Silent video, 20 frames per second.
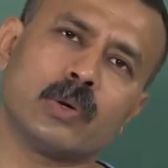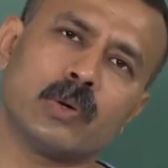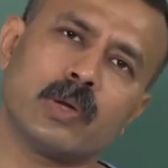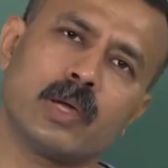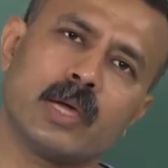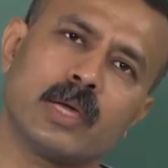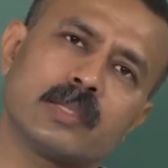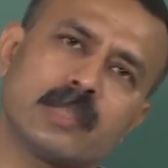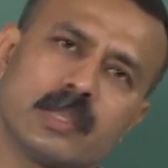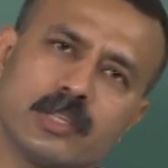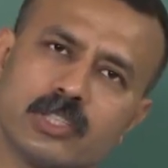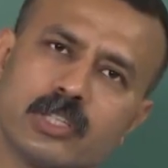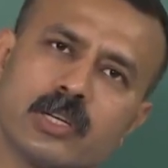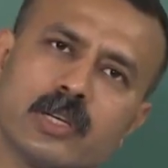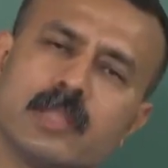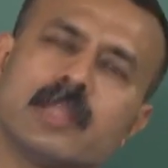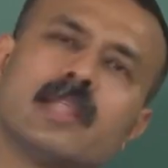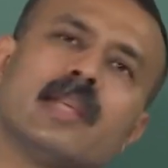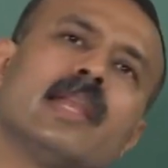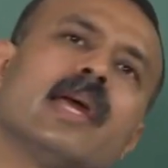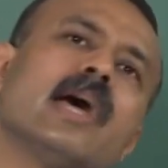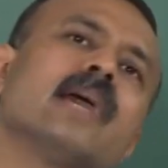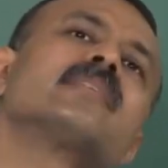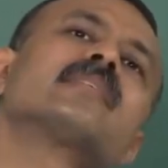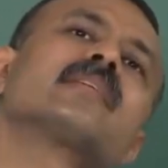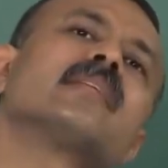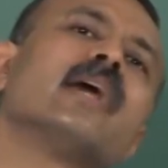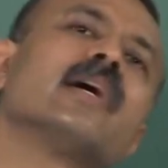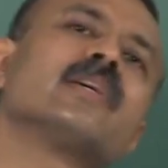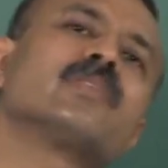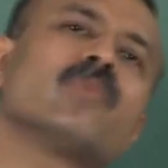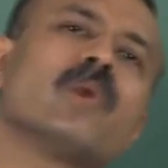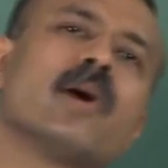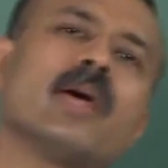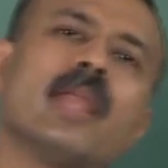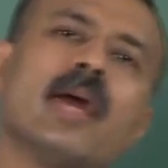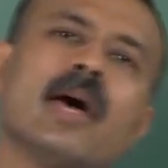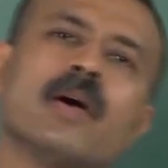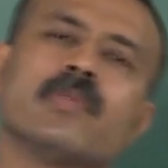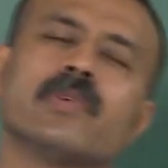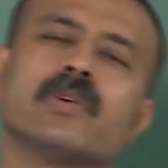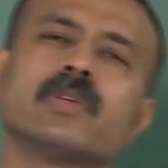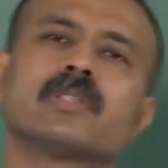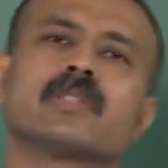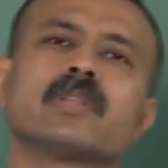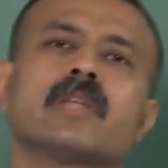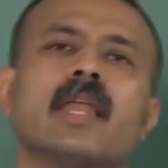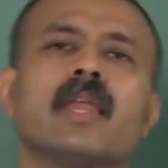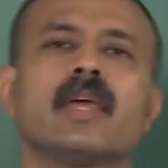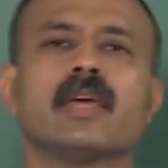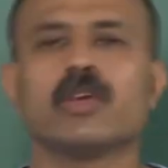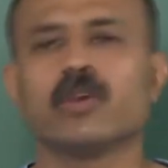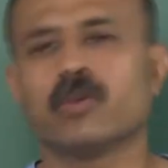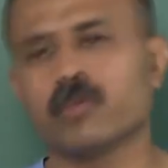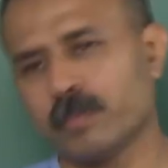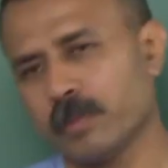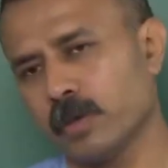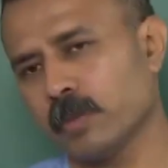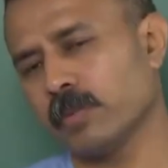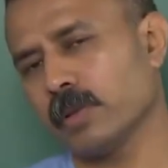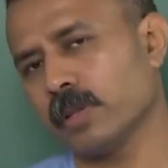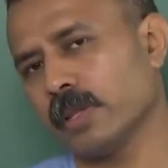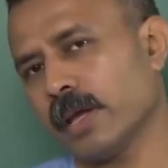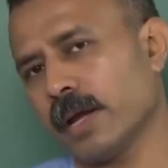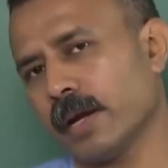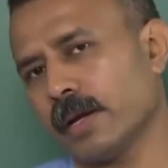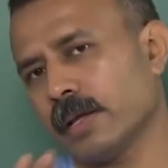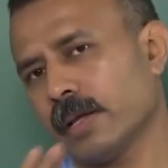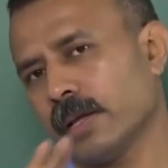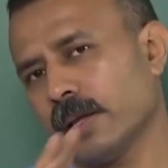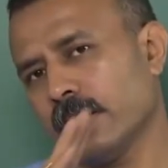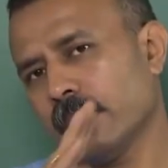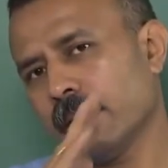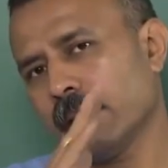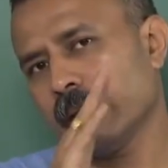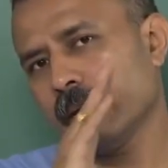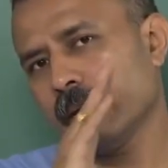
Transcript: So essentially in the last class, while I was telling you people that